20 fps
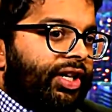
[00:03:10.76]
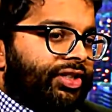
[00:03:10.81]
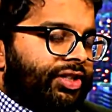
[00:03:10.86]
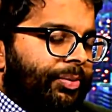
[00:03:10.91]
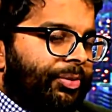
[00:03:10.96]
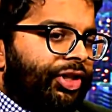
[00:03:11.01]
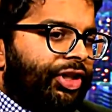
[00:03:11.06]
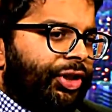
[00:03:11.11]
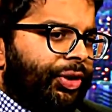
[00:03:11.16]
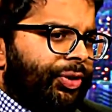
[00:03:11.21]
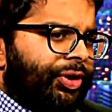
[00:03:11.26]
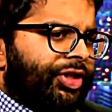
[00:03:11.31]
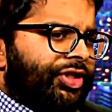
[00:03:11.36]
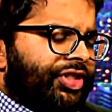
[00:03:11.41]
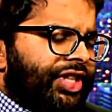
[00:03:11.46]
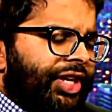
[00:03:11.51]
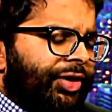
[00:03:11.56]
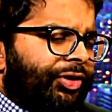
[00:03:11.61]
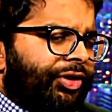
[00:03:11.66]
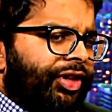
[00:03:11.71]
some of the
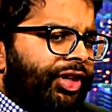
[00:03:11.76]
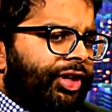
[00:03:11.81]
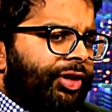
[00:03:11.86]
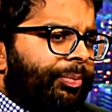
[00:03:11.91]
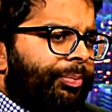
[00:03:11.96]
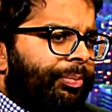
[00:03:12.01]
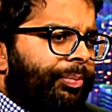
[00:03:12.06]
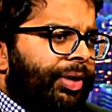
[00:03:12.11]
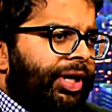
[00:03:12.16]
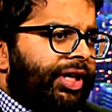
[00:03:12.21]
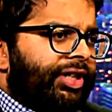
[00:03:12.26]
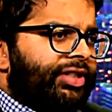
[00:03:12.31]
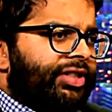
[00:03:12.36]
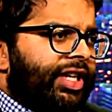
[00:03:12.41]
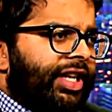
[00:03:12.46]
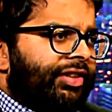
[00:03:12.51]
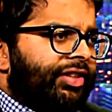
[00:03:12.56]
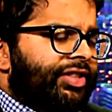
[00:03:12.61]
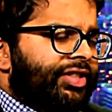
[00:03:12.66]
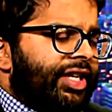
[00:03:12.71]
unions out there. But
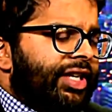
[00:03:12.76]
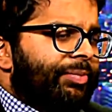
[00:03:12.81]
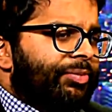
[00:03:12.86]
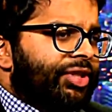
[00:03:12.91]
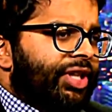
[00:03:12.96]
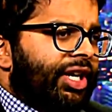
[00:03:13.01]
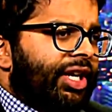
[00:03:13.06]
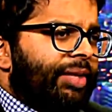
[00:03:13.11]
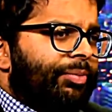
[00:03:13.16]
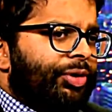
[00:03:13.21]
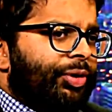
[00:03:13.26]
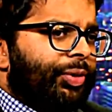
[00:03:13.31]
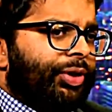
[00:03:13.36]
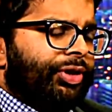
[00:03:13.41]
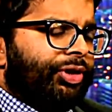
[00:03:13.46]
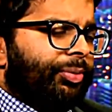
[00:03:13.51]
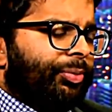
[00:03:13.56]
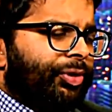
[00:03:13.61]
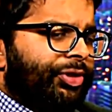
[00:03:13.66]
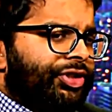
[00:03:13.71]
at the same time, you
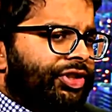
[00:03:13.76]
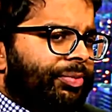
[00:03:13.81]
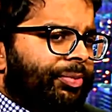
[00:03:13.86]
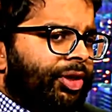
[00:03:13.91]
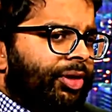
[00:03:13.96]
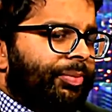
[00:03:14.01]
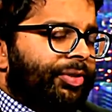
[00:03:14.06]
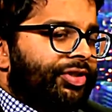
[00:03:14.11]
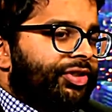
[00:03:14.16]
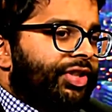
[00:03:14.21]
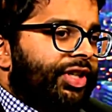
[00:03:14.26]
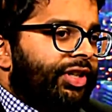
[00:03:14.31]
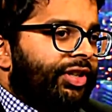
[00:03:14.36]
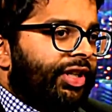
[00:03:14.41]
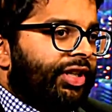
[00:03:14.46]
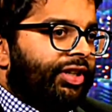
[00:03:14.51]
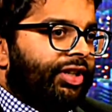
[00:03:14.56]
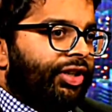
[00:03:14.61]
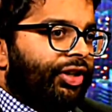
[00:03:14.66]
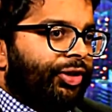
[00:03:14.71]
hear the police department say
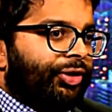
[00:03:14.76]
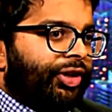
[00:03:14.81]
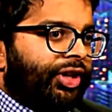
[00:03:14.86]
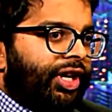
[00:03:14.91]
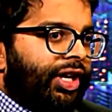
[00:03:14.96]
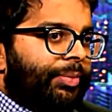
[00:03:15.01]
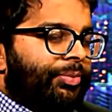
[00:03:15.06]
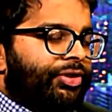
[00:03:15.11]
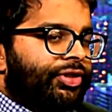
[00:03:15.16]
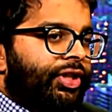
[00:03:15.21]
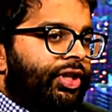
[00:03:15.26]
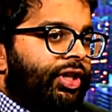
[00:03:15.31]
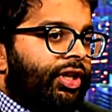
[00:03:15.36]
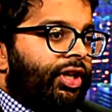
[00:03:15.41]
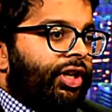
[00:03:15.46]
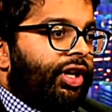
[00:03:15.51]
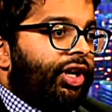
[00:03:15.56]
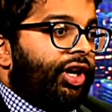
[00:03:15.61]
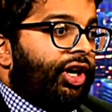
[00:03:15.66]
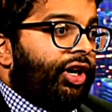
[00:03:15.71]
that the cops
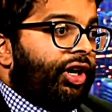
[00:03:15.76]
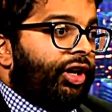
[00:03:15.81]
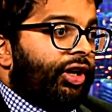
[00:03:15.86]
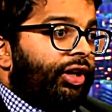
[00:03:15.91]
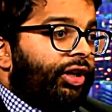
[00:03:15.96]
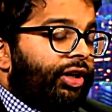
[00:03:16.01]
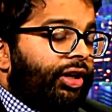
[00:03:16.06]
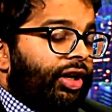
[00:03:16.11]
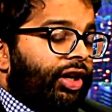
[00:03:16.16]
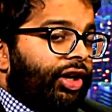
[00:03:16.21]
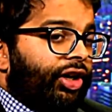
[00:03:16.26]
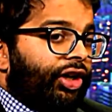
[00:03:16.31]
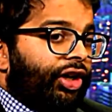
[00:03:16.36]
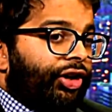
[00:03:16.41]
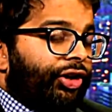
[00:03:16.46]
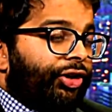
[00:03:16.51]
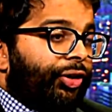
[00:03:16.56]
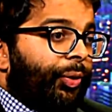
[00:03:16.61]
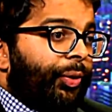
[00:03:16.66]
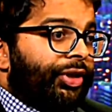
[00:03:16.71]

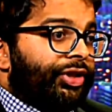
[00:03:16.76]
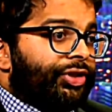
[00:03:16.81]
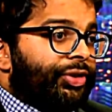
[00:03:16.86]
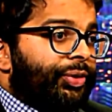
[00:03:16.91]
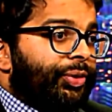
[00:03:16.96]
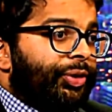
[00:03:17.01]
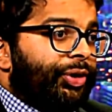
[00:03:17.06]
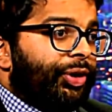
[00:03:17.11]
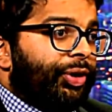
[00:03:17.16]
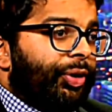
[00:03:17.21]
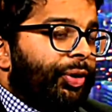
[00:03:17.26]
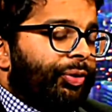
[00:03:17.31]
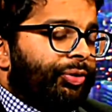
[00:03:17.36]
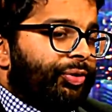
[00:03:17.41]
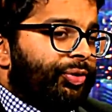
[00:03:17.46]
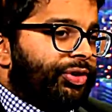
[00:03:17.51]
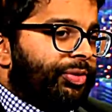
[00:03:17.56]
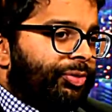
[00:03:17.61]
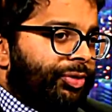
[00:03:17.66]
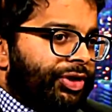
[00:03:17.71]
are going to go
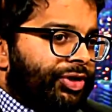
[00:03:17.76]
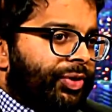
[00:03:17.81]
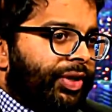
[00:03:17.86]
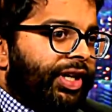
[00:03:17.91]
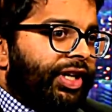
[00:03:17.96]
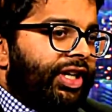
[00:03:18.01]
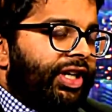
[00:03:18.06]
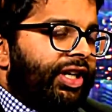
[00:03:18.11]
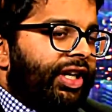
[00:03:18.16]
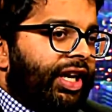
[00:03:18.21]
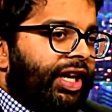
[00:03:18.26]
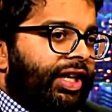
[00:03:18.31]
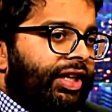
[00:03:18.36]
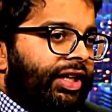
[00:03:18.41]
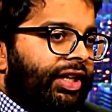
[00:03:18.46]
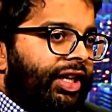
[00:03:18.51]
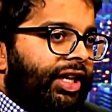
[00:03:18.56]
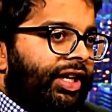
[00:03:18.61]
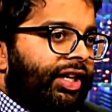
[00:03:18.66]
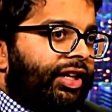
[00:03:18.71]
through some retraining,
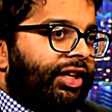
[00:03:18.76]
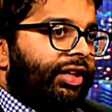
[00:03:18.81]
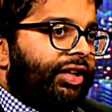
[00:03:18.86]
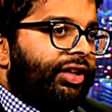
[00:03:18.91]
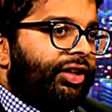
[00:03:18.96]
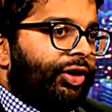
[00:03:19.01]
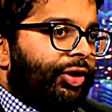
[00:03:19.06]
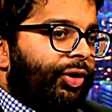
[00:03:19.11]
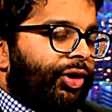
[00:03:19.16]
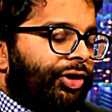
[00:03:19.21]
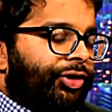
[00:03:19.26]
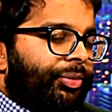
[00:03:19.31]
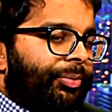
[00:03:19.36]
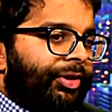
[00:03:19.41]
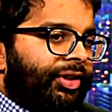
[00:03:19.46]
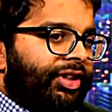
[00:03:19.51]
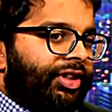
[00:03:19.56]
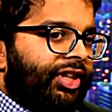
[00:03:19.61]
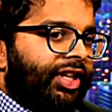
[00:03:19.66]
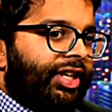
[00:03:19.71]
and
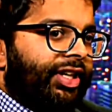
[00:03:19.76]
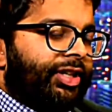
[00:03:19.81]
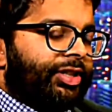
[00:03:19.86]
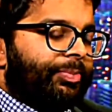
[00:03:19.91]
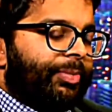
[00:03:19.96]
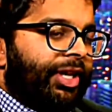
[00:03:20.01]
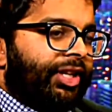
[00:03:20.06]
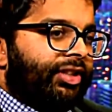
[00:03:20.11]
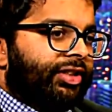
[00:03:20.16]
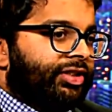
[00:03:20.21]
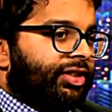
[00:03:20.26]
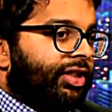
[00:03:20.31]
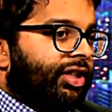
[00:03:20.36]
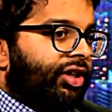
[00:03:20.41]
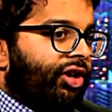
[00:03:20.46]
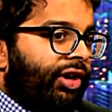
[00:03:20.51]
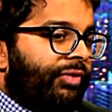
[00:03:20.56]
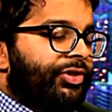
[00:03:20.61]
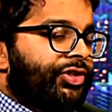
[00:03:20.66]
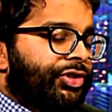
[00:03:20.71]
ultimately they expect
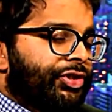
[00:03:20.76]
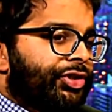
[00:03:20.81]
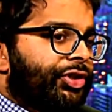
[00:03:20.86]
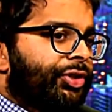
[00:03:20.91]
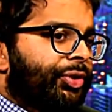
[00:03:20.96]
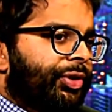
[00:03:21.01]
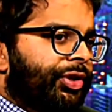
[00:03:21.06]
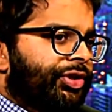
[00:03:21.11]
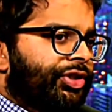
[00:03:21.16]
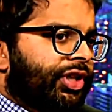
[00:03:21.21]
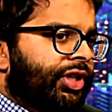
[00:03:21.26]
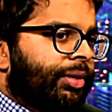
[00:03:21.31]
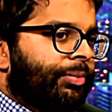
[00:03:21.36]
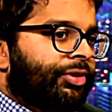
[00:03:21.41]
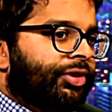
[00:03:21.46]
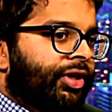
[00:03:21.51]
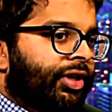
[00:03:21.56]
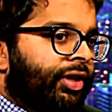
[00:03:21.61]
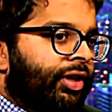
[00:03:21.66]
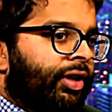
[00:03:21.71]
officers to do their jobs.